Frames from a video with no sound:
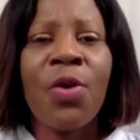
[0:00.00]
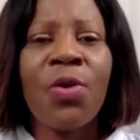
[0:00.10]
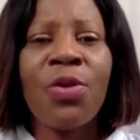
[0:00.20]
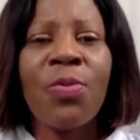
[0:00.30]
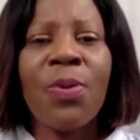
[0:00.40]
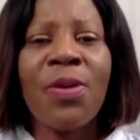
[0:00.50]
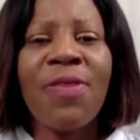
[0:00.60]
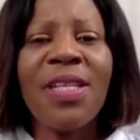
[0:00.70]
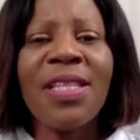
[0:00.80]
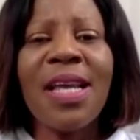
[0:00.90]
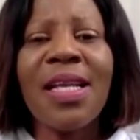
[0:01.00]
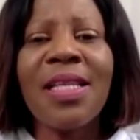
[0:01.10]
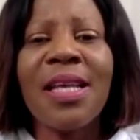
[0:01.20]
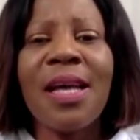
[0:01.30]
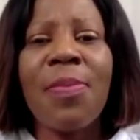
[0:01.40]
Could you briefly tell
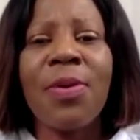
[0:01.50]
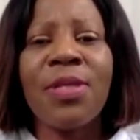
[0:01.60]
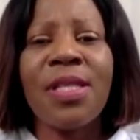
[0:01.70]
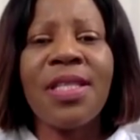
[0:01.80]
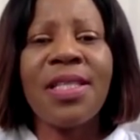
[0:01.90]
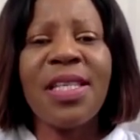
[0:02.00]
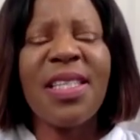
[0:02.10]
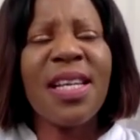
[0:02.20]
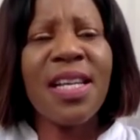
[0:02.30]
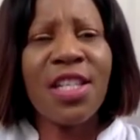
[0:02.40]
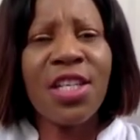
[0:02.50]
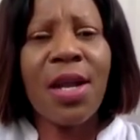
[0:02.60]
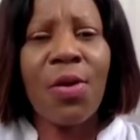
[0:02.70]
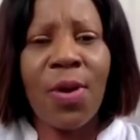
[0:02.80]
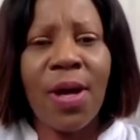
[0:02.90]
us about this
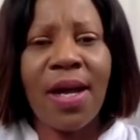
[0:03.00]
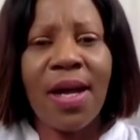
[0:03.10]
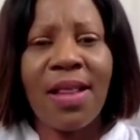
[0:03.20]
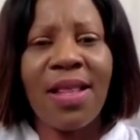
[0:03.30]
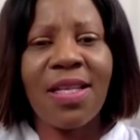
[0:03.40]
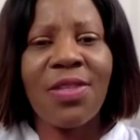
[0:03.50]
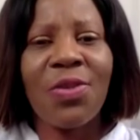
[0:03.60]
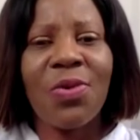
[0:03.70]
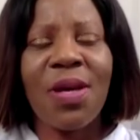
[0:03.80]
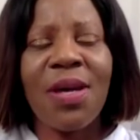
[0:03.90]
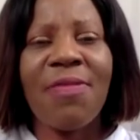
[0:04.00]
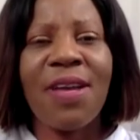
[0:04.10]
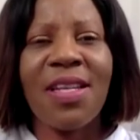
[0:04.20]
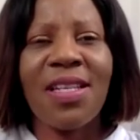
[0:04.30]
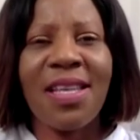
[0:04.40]
international work that you have
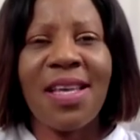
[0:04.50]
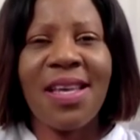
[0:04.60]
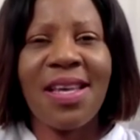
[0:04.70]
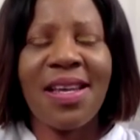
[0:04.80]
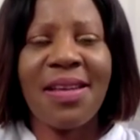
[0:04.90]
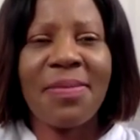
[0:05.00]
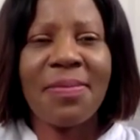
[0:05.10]
undertaken?